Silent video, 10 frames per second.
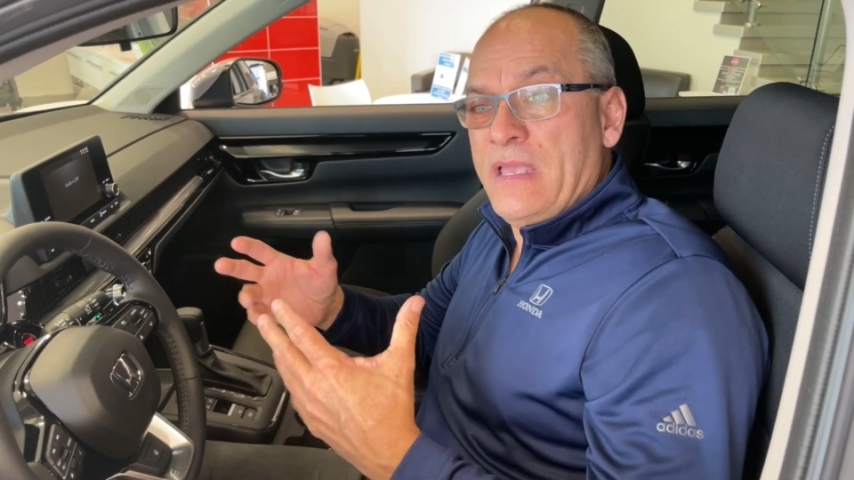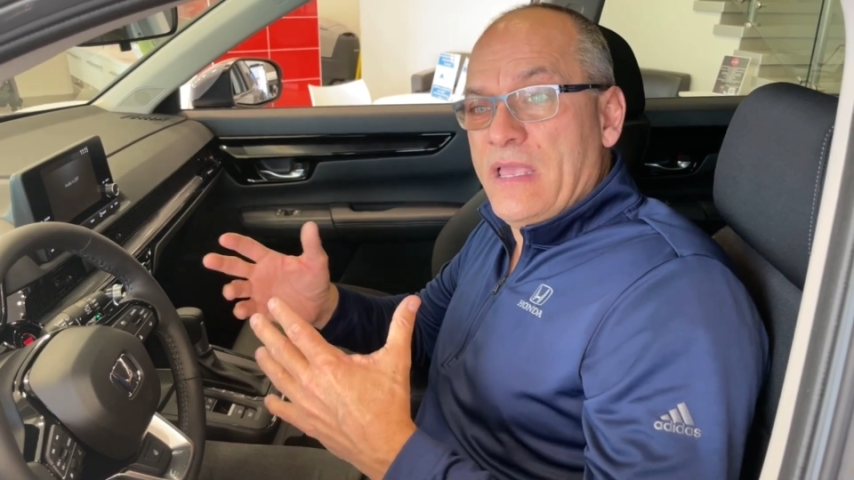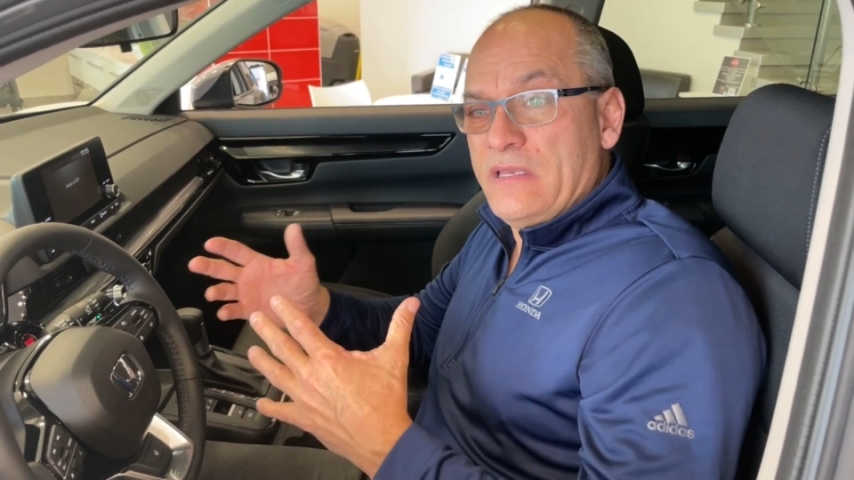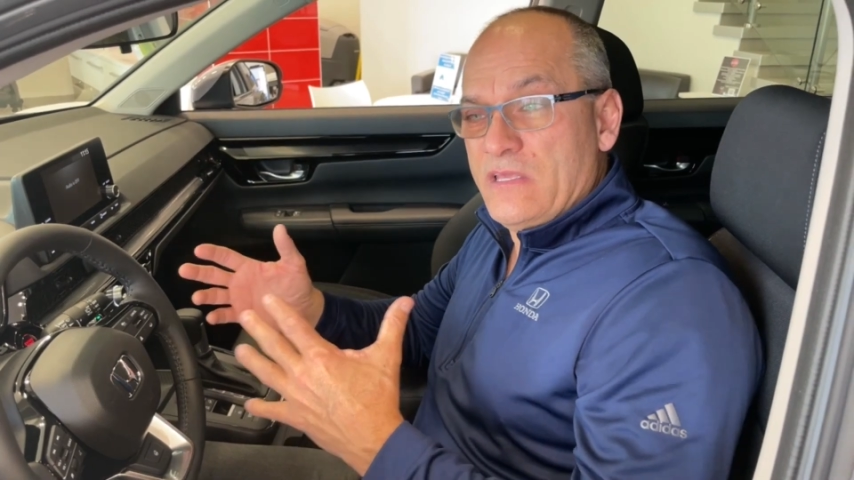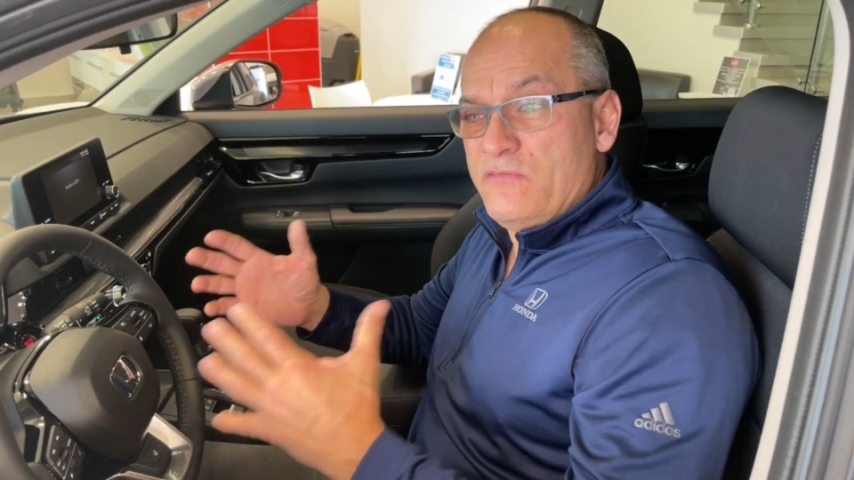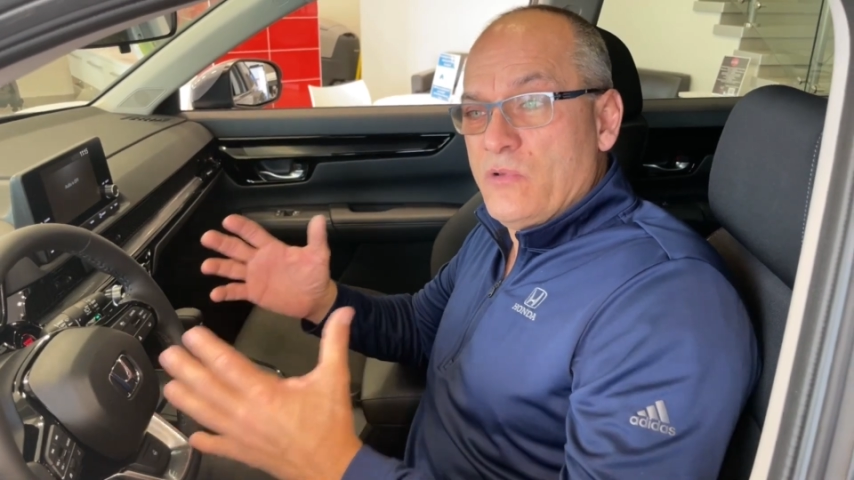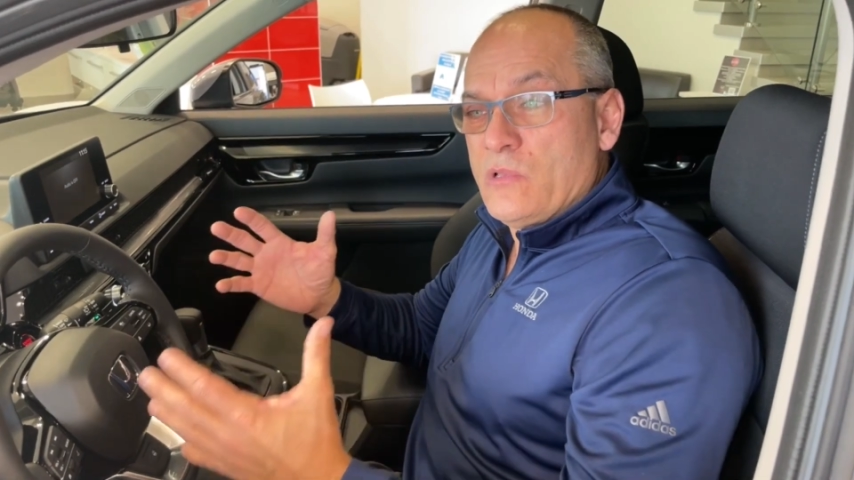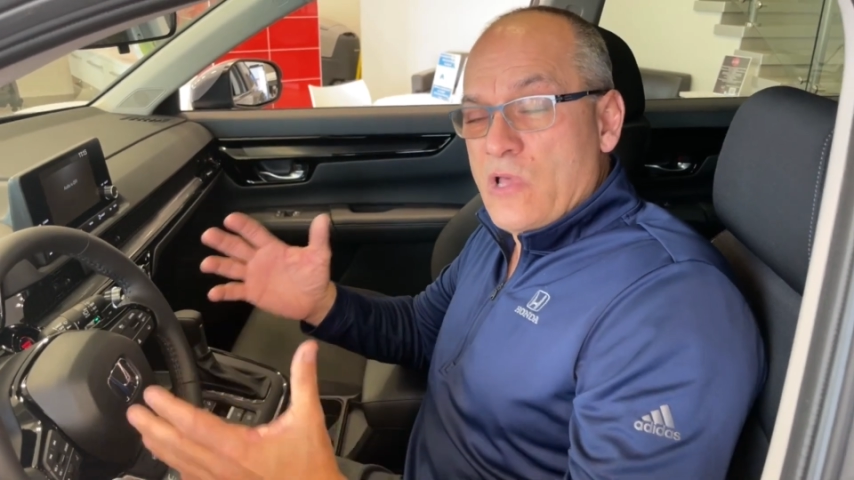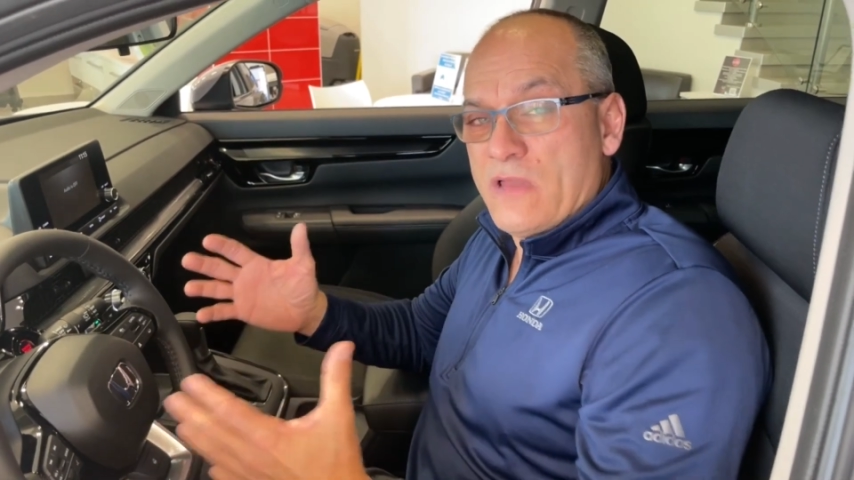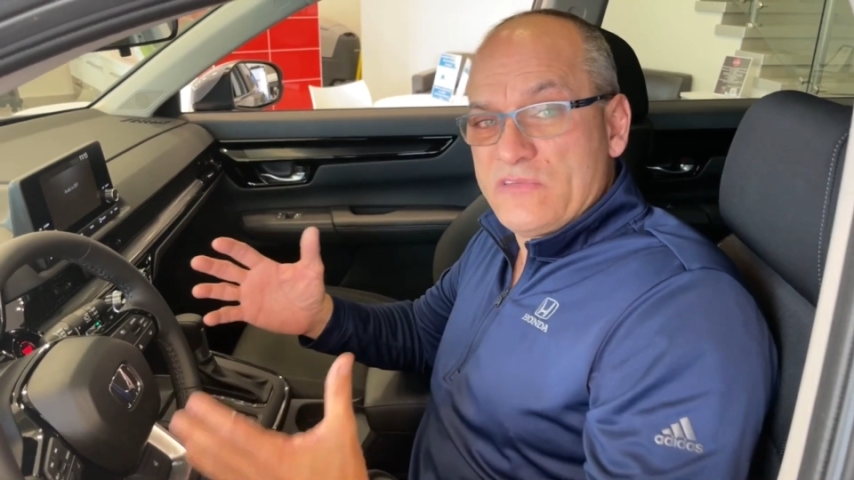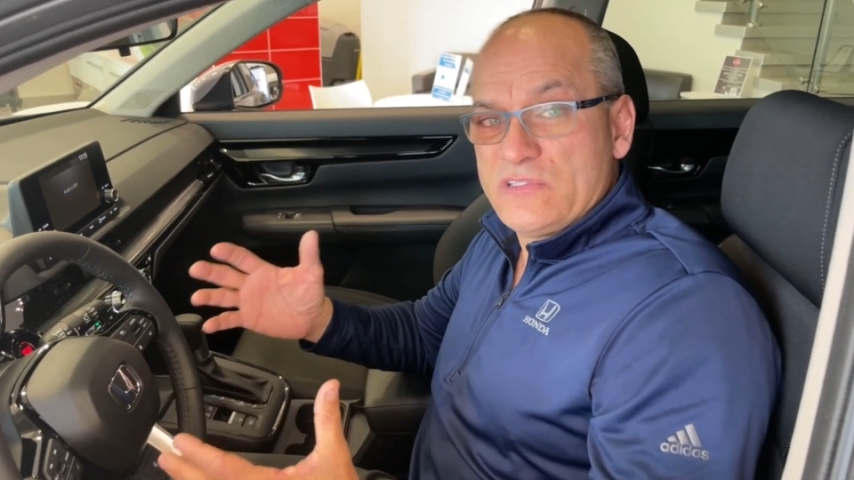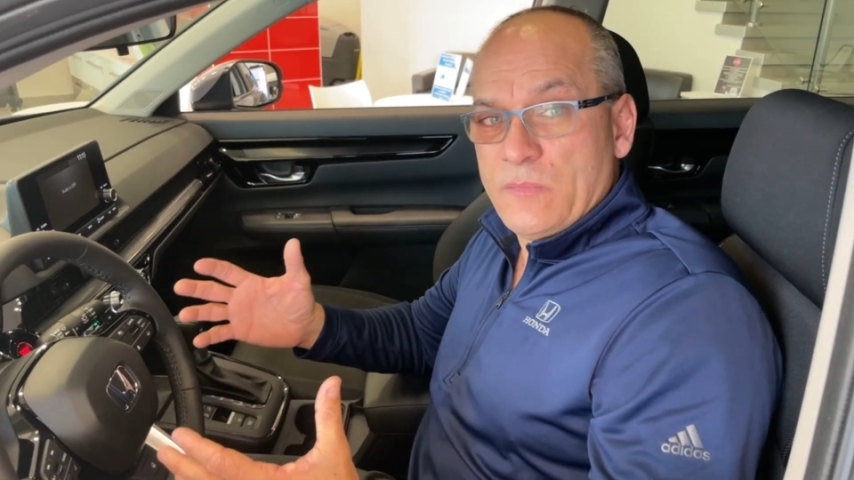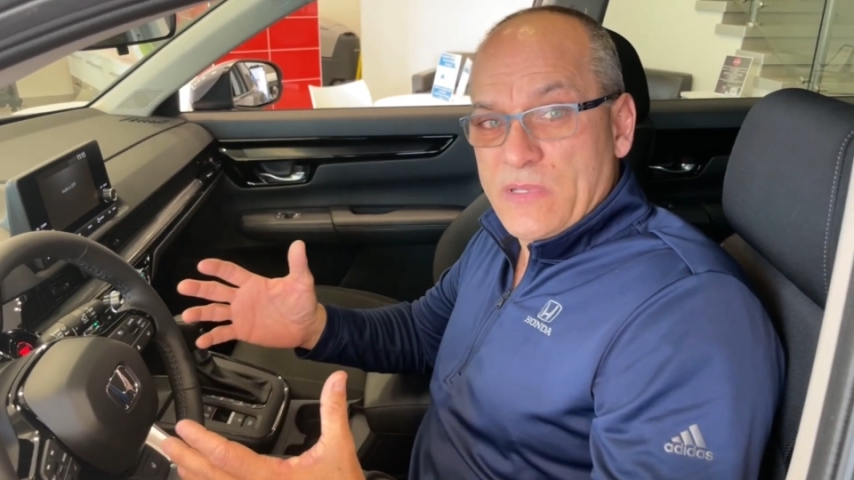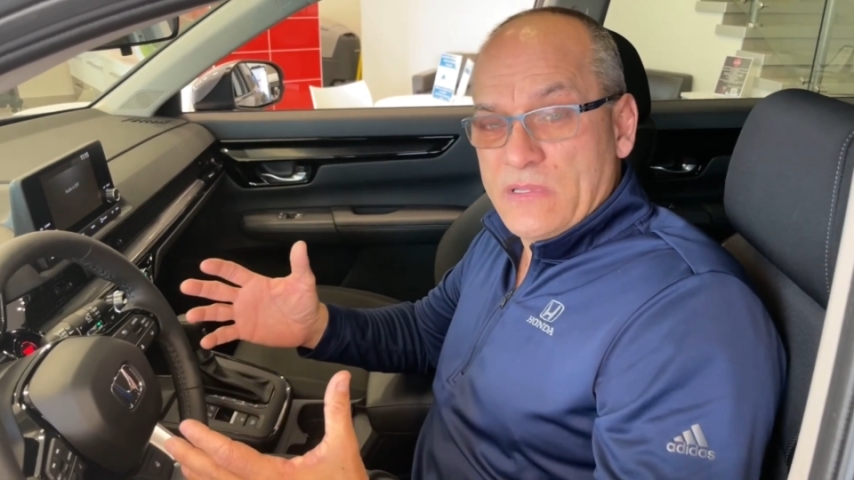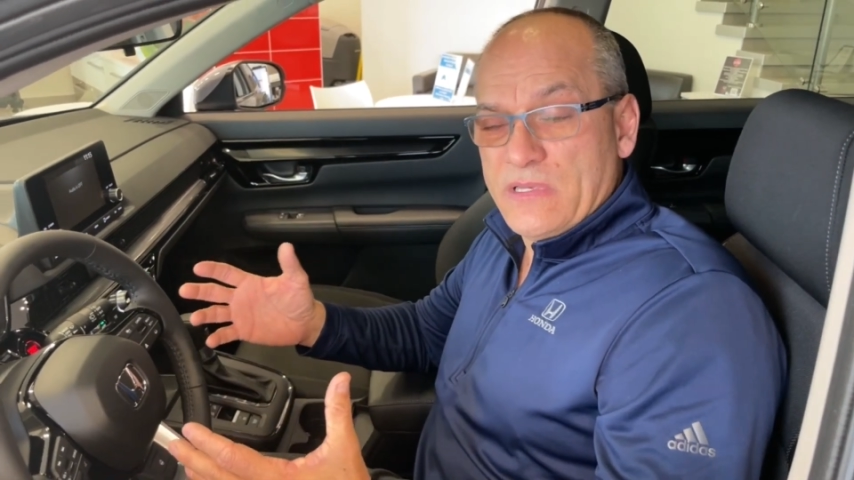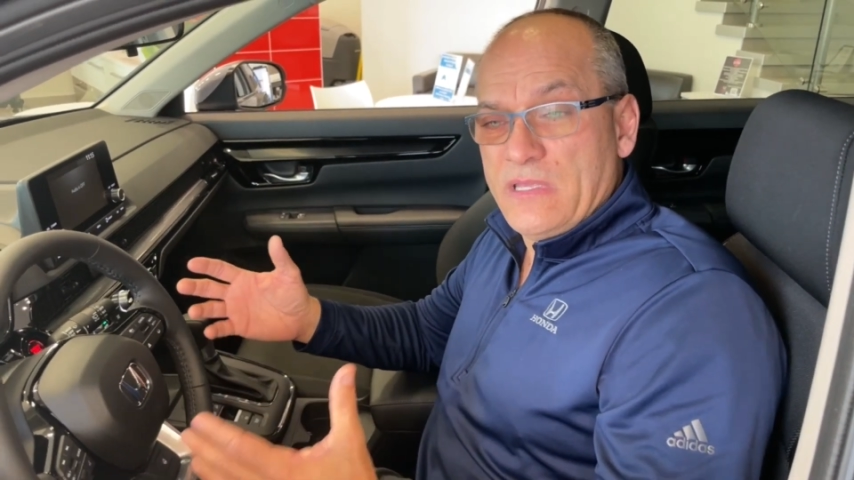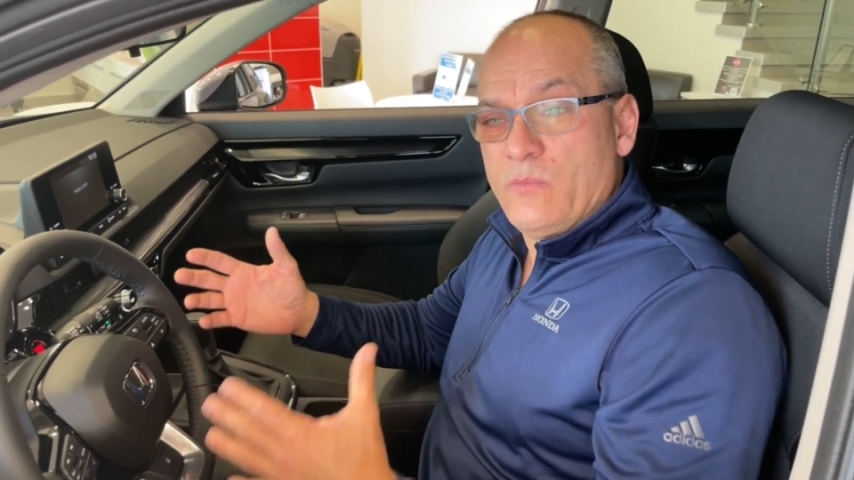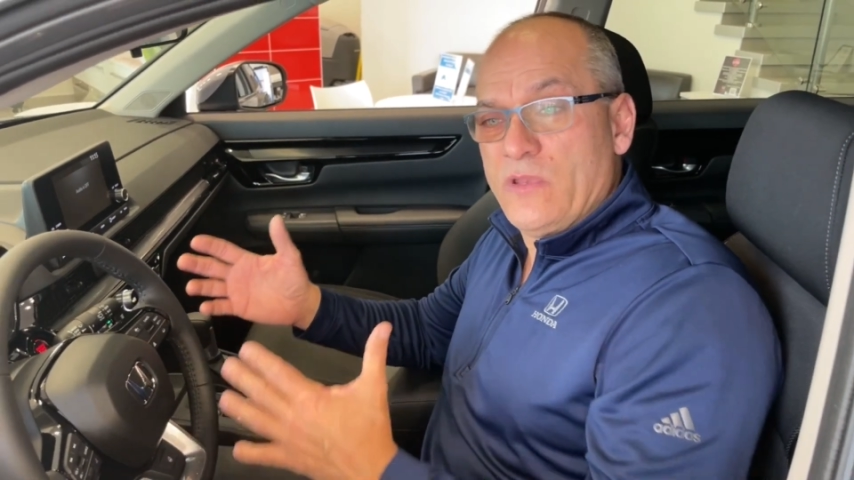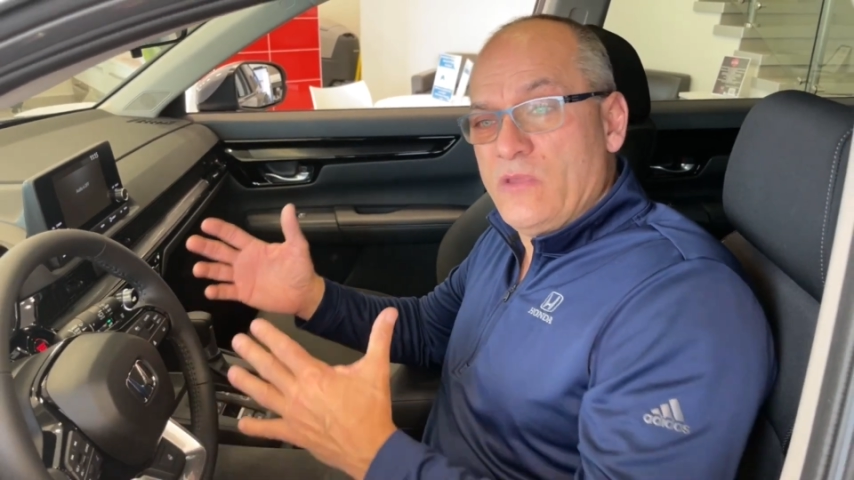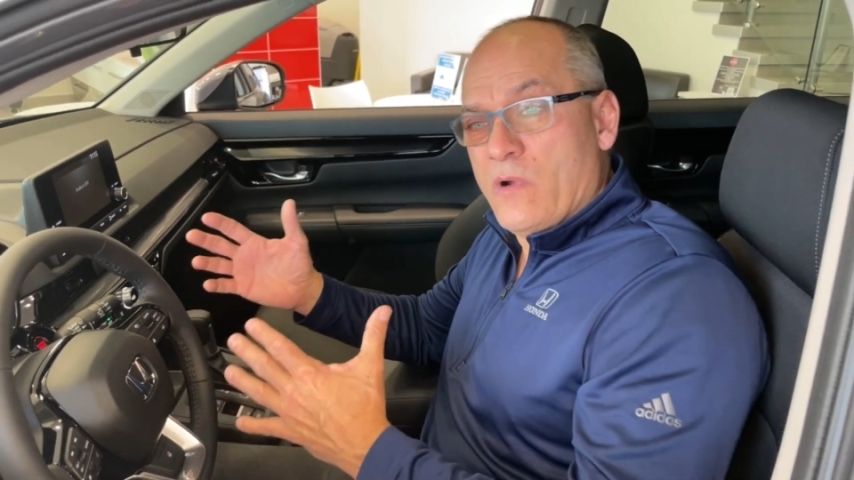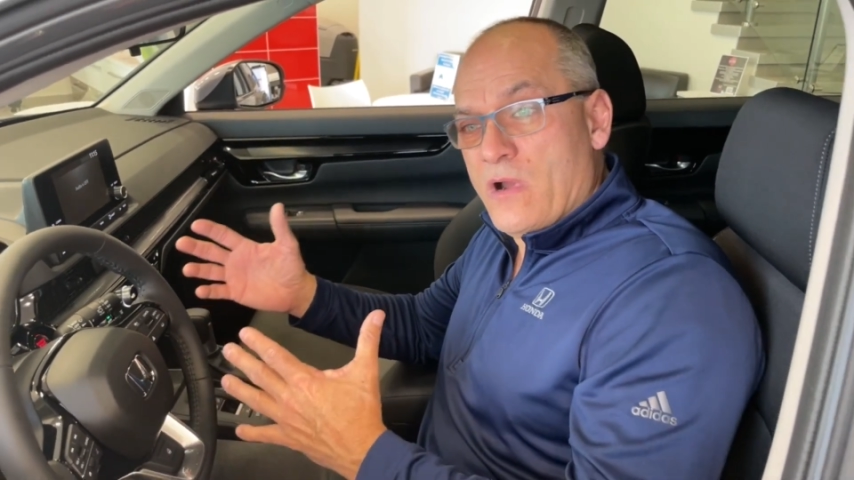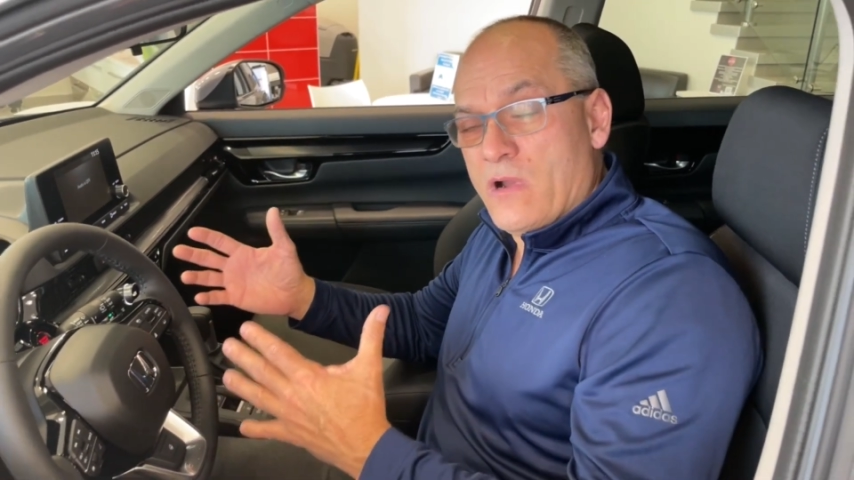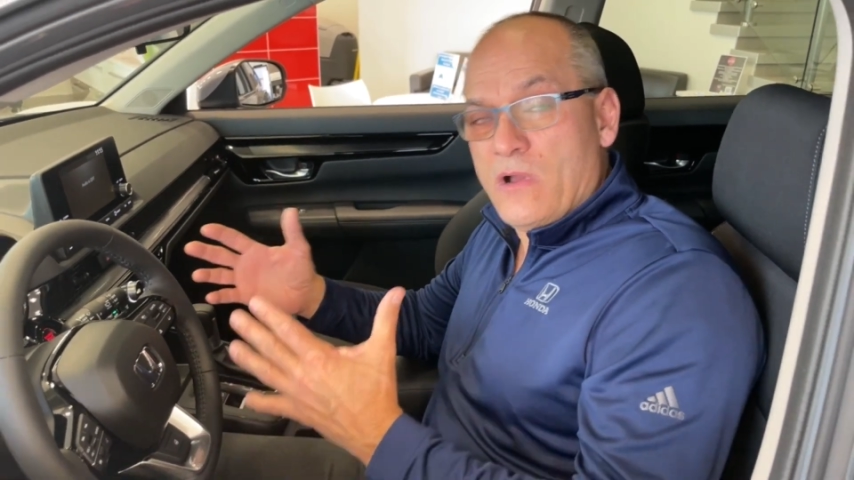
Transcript: and give you a lot of stability when you are